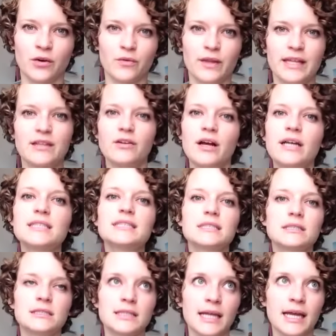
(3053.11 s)
like they're not
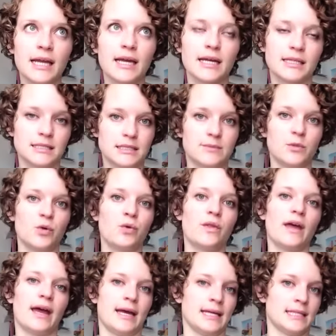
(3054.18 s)
slick and smooth
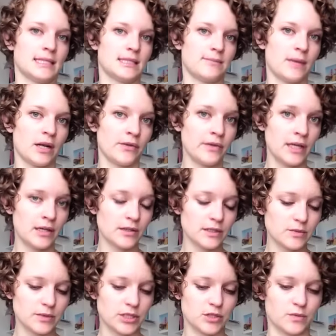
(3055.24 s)
as metal
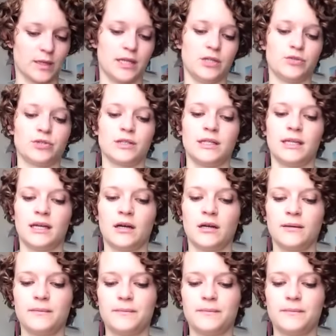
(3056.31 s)
needles, which is what I usually knit on.